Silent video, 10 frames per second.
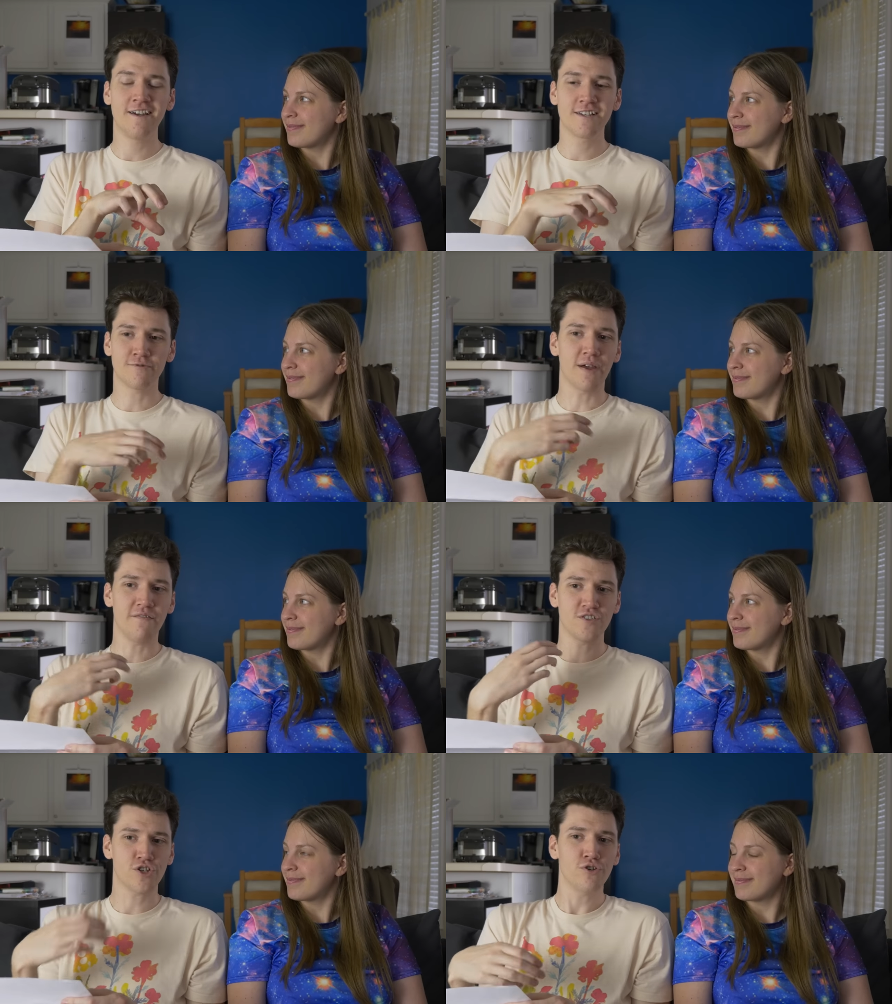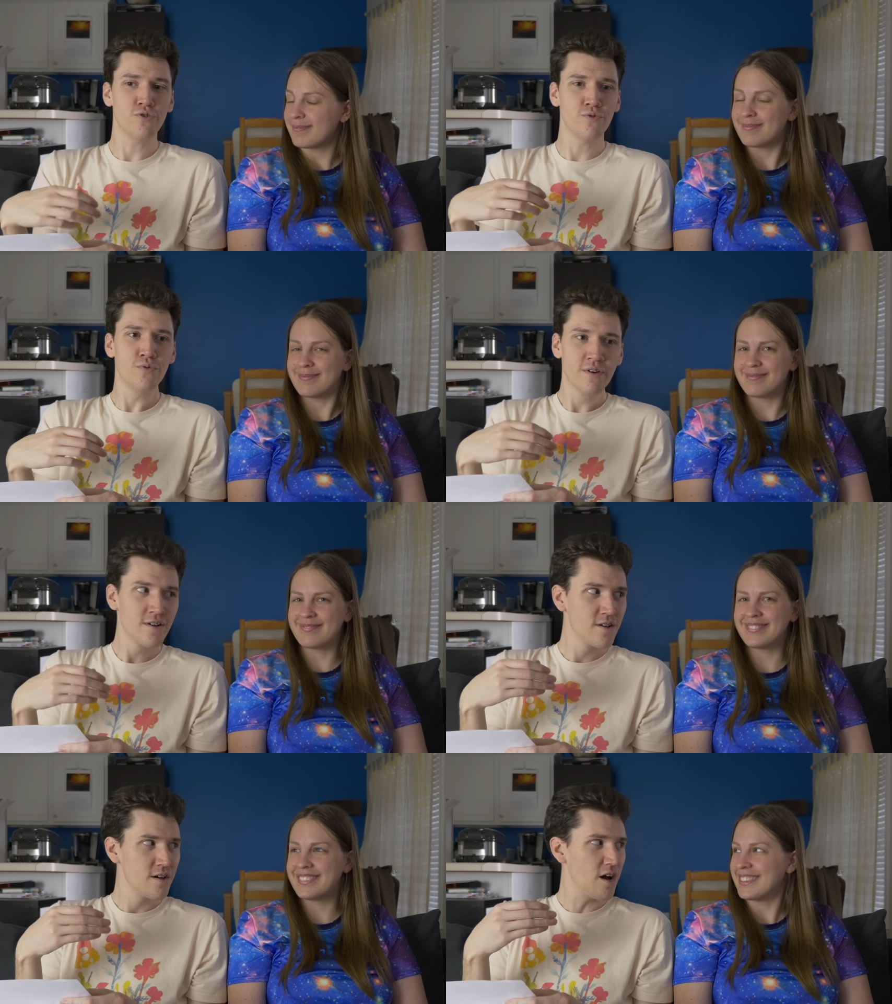Speaker 1: So we have two
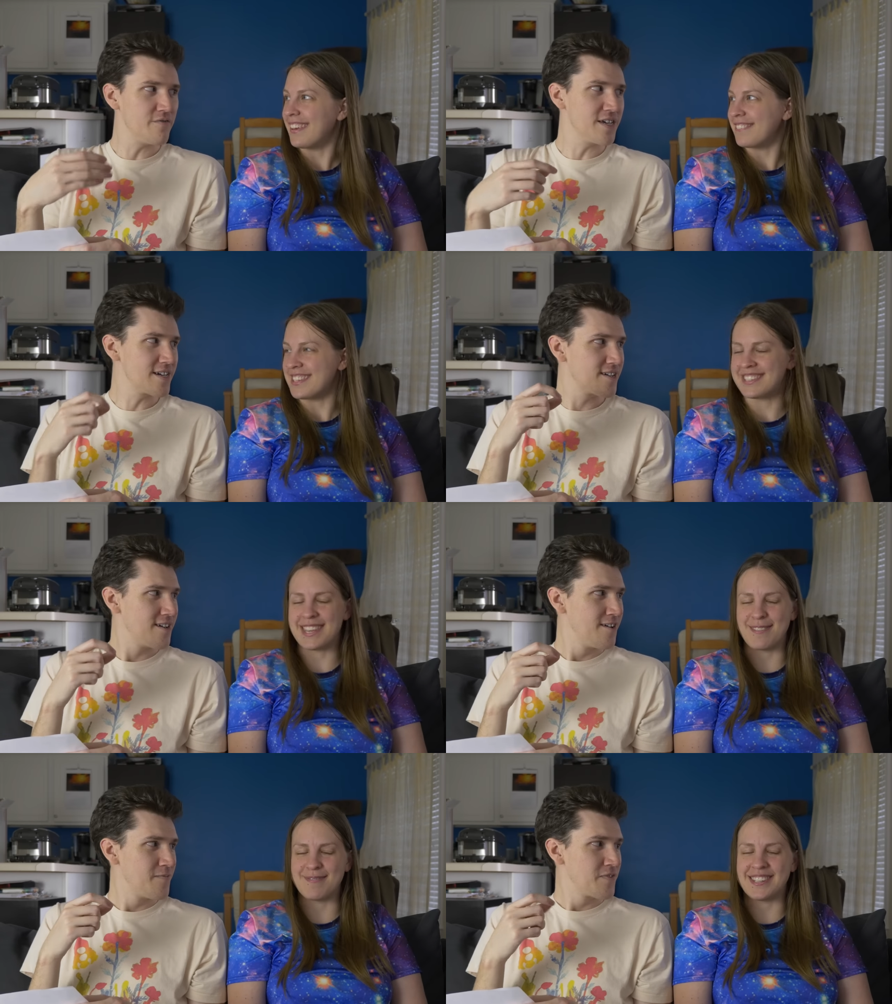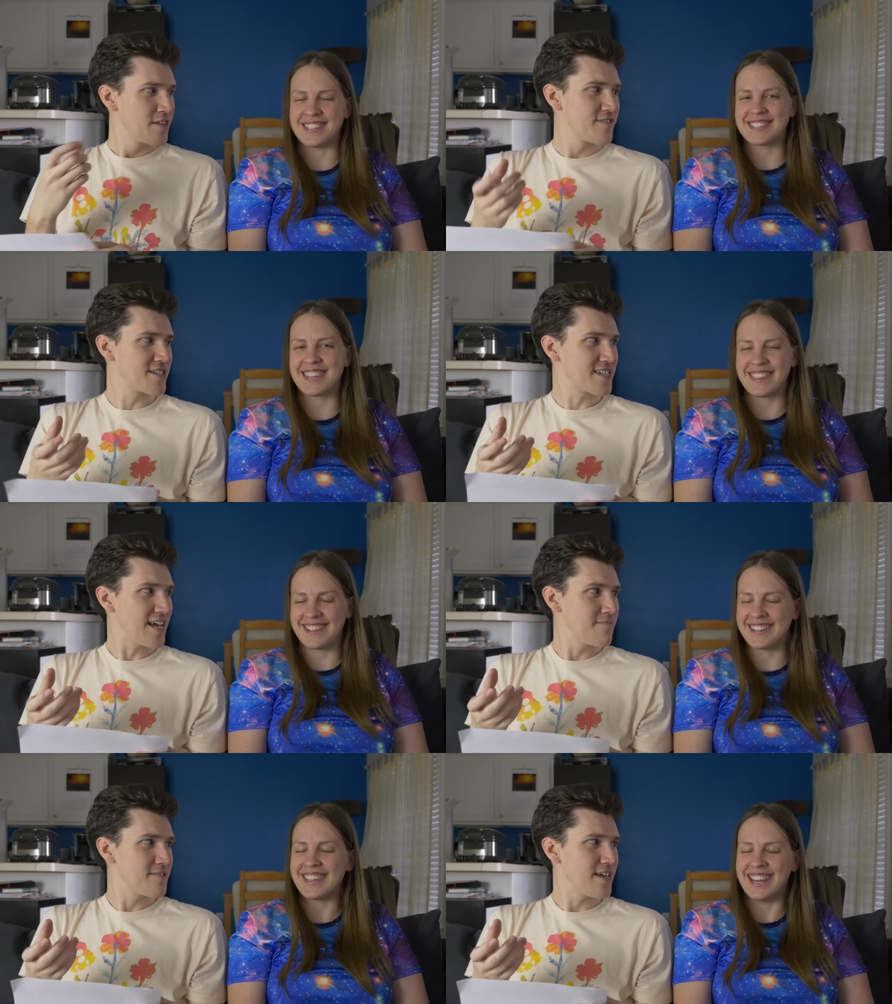of, of the, the, same disc. The
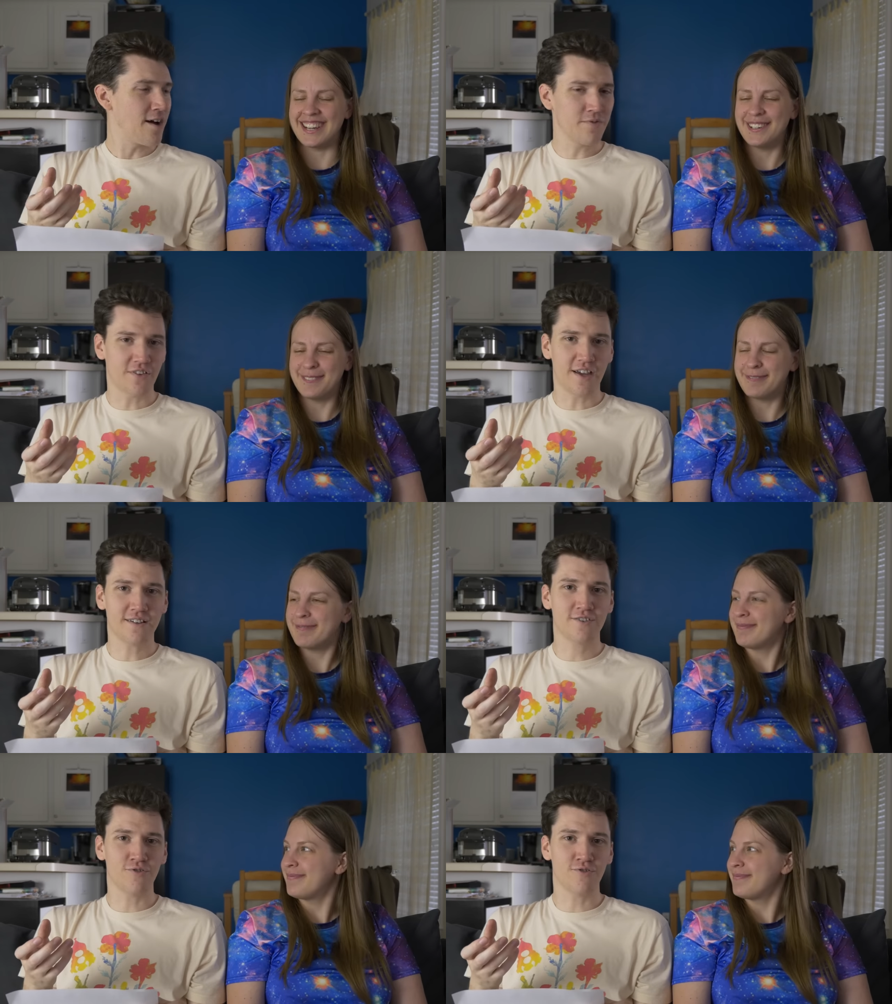same, there, yeah. yeah, with like